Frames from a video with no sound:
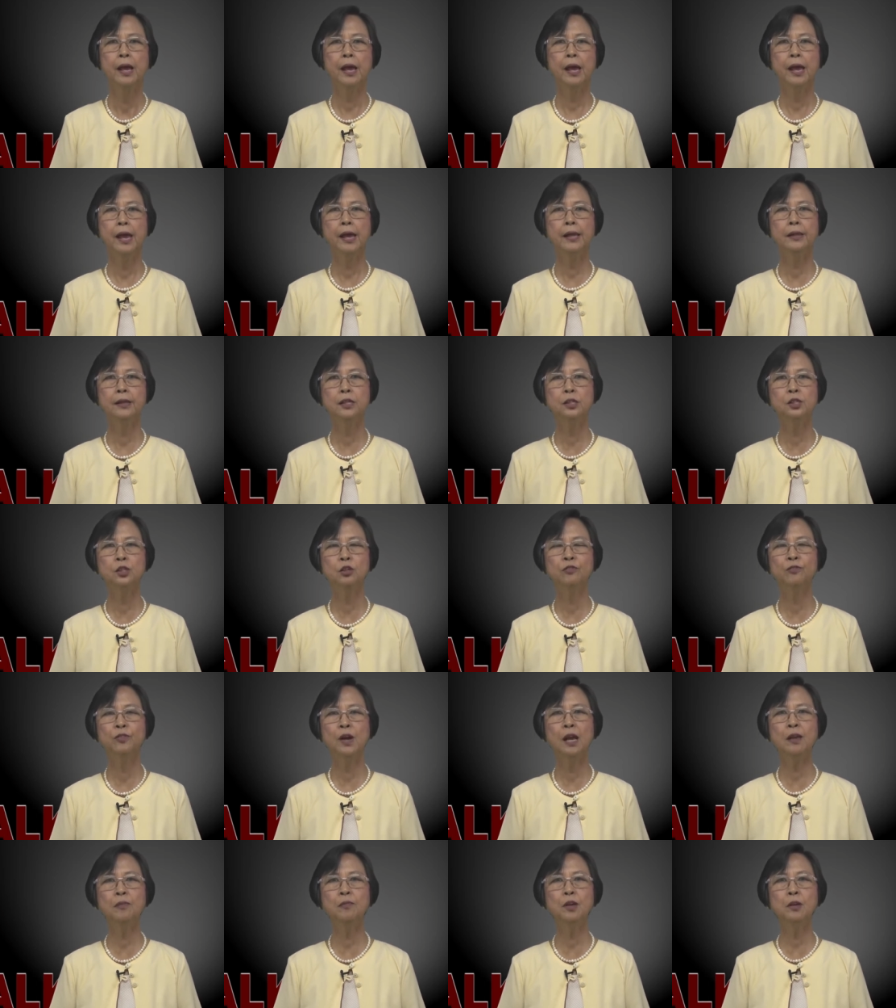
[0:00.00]
And the
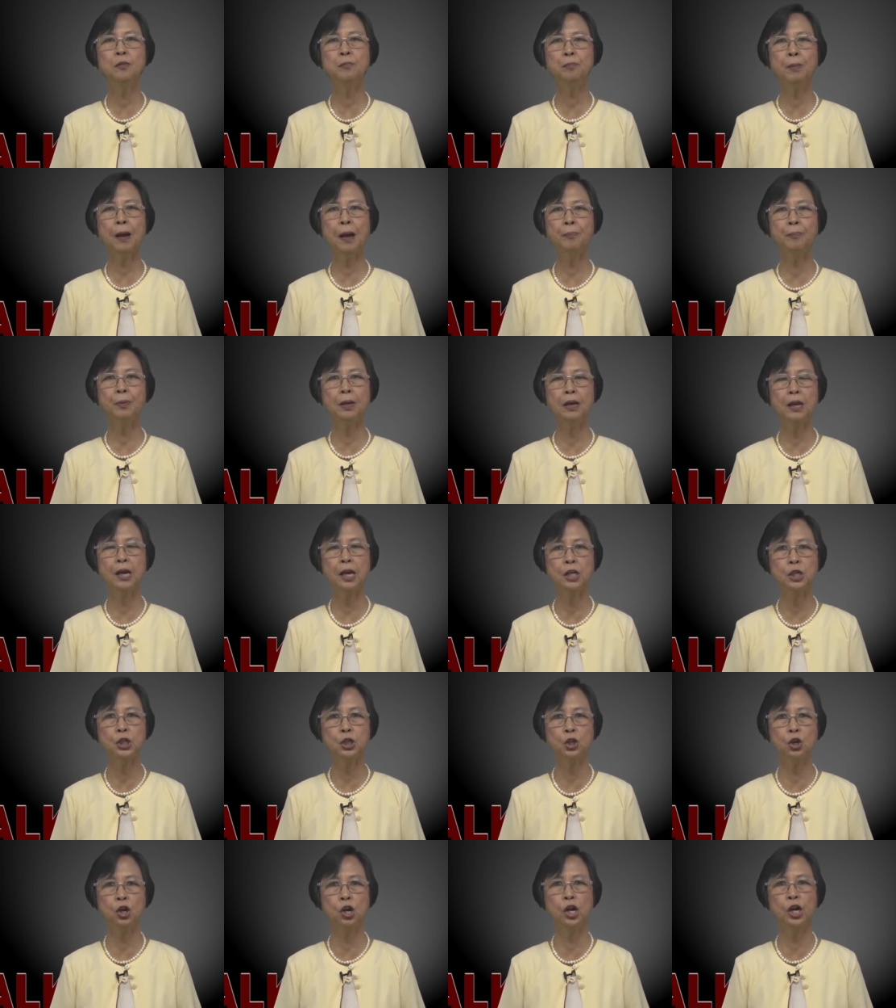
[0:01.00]
surviving
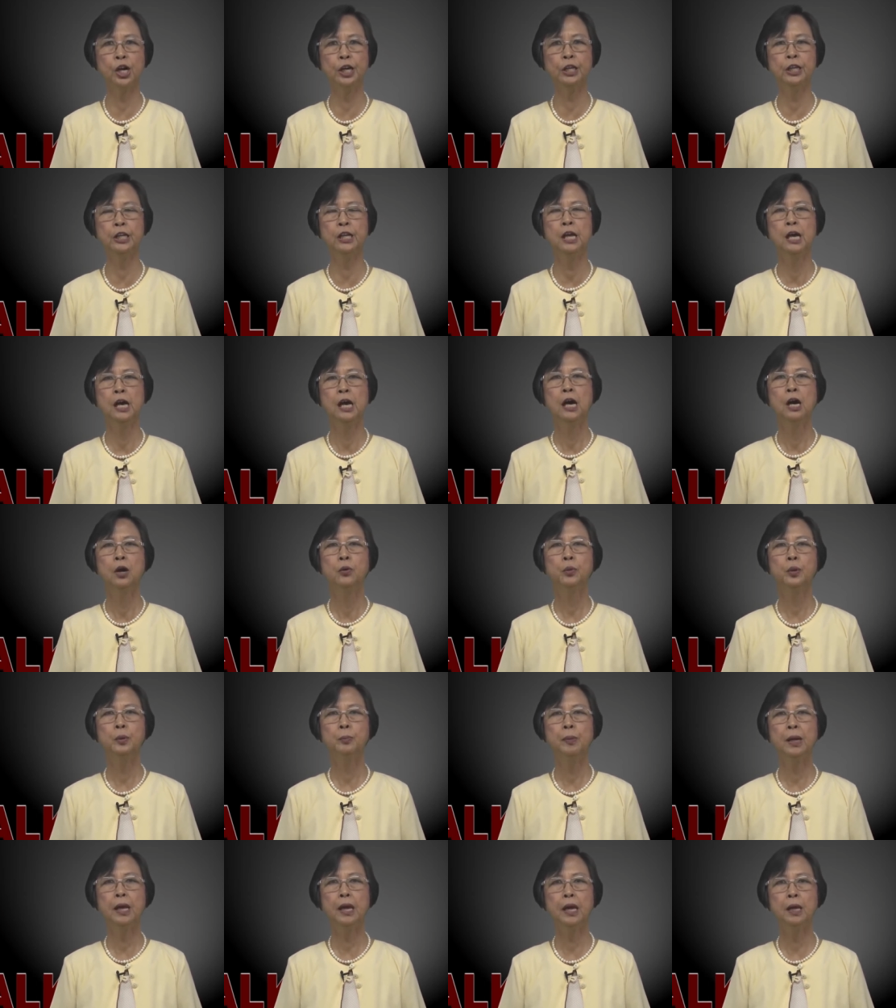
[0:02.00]
population
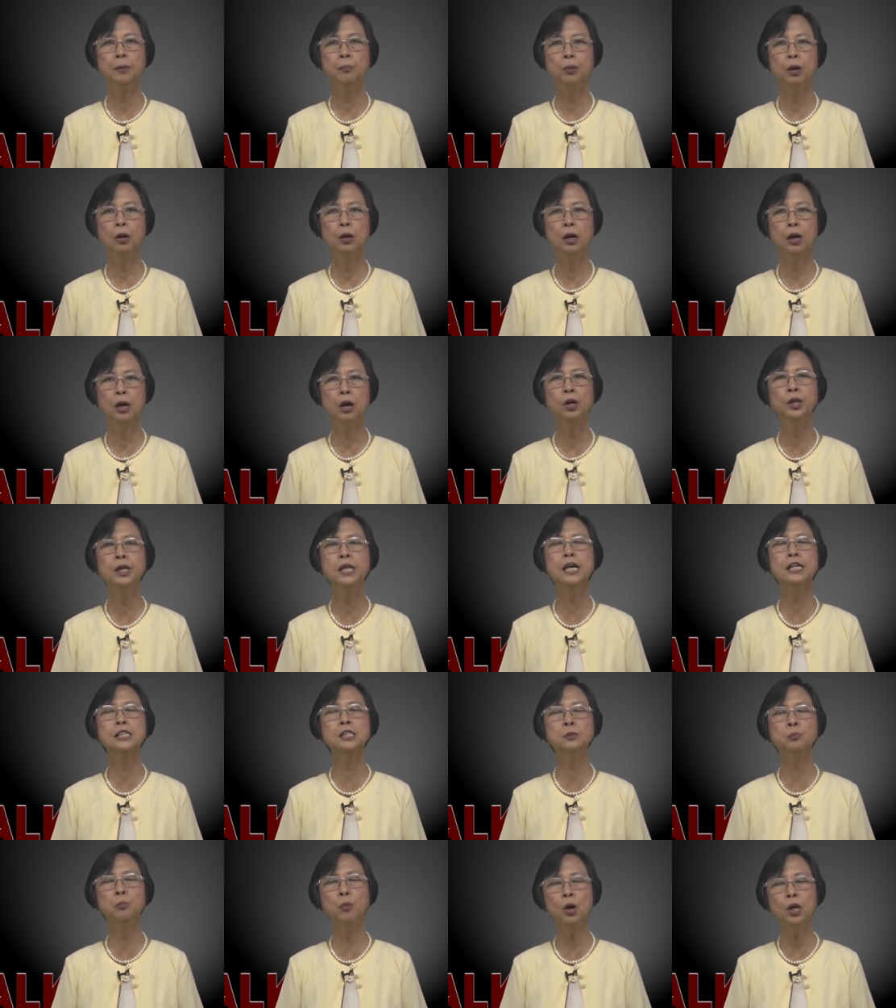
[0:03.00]
would be able, only a
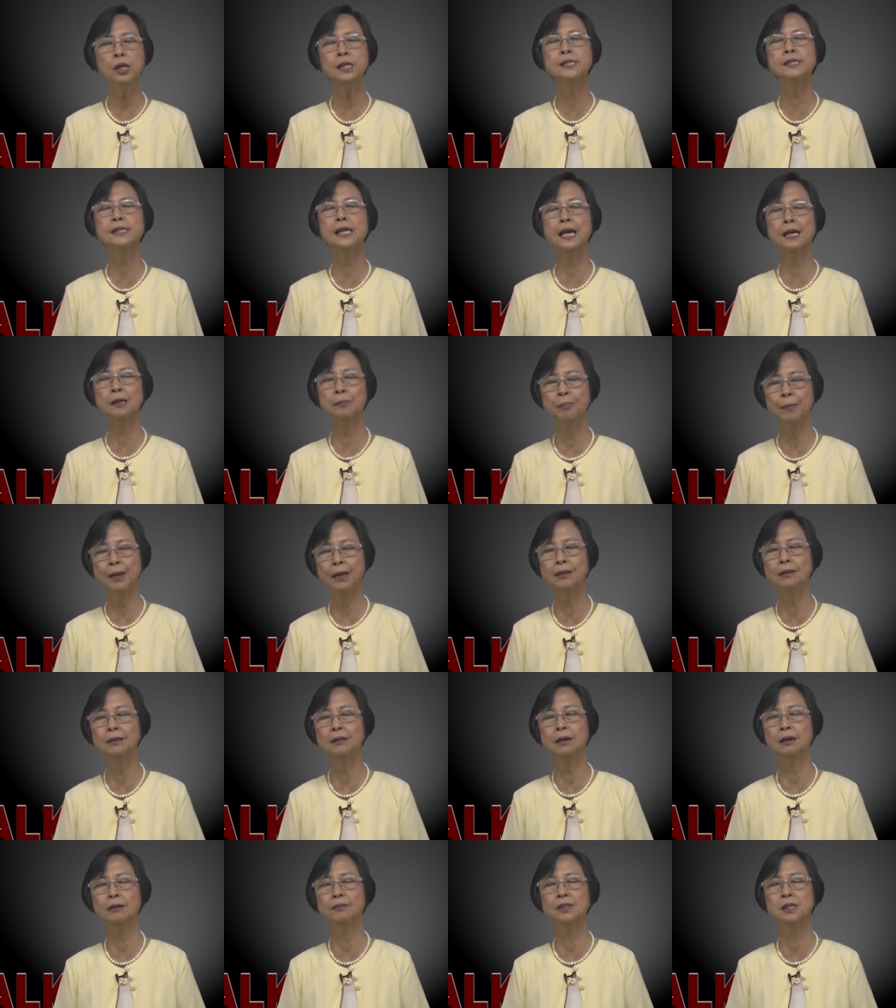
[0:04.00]
small
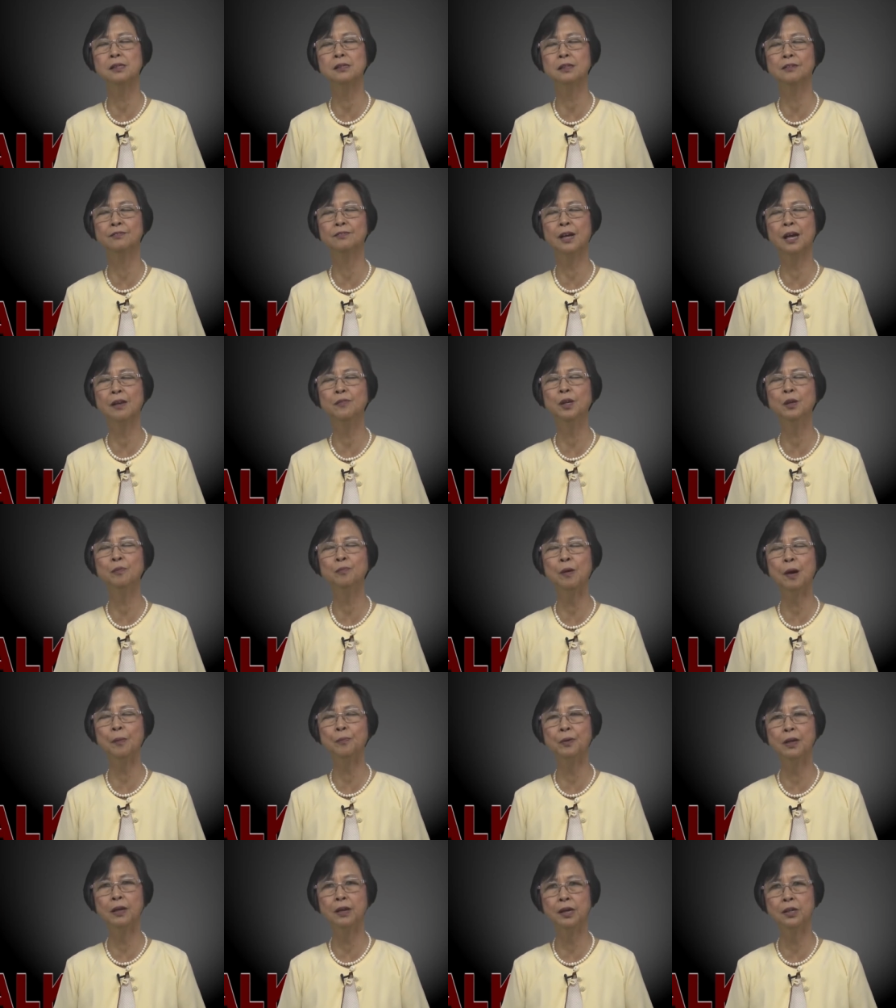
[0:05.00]
segment of the surviving
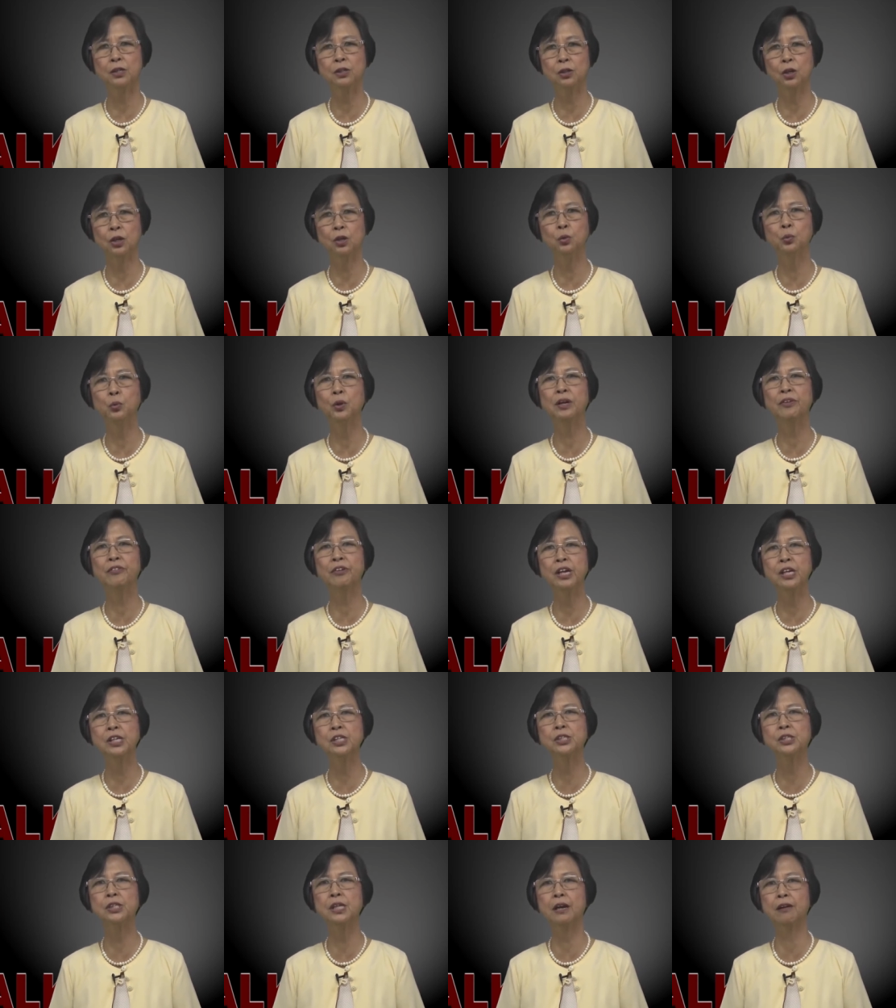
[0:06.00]
population will
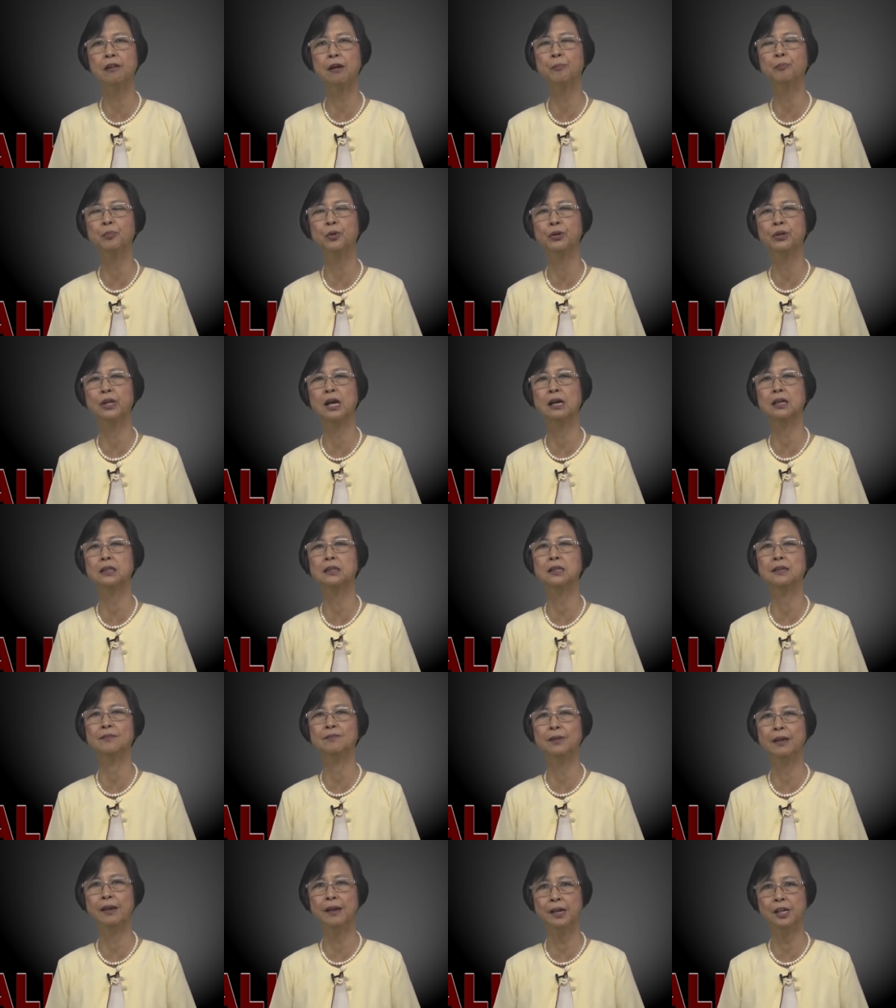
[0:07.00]
reach the
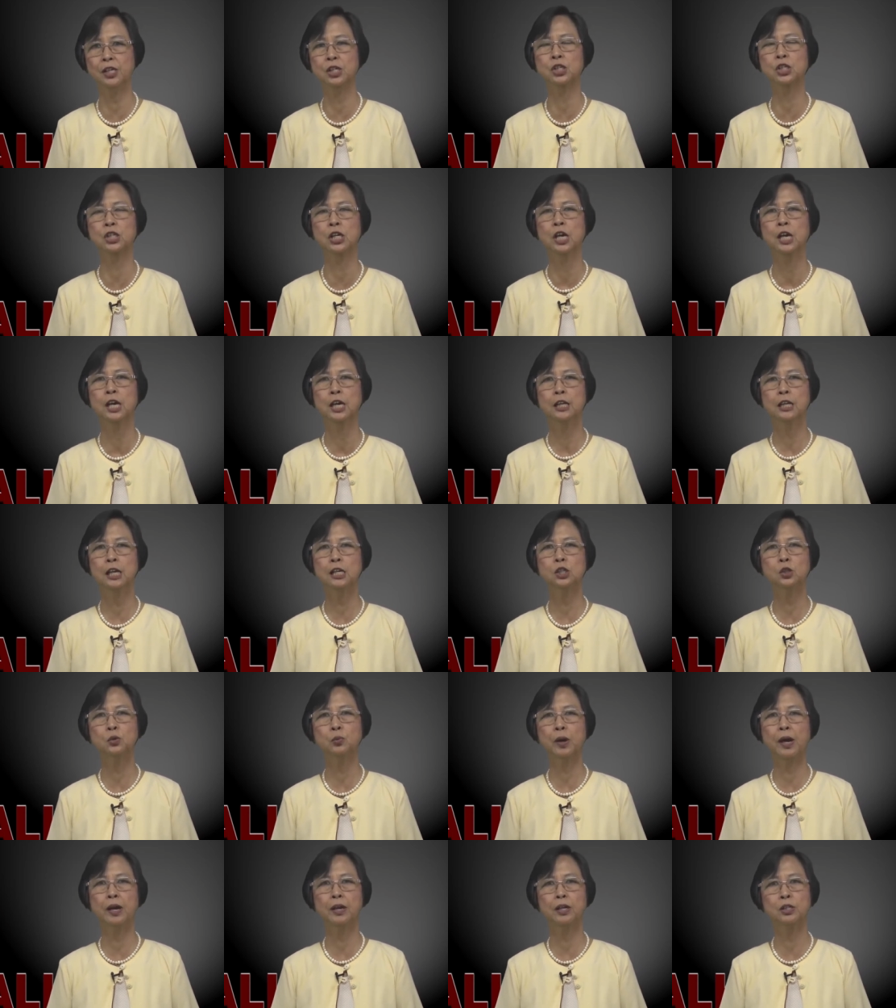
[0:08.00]
reproductive age.
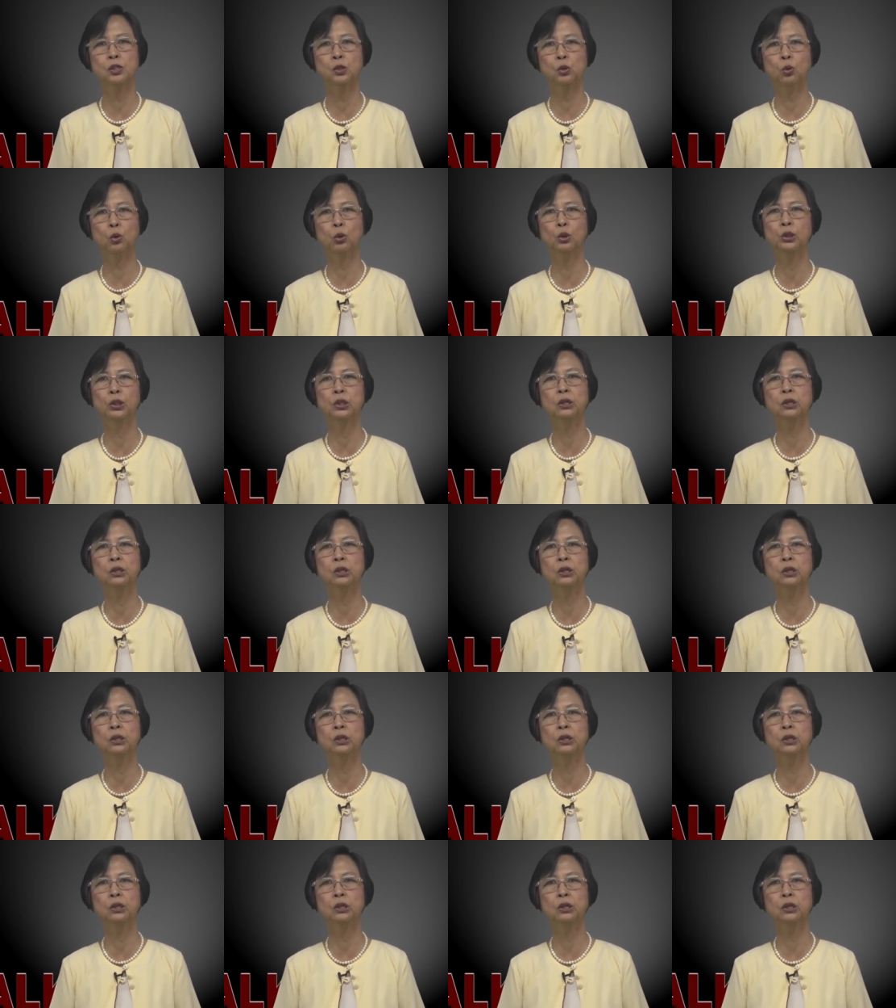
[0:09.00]
That's why it's called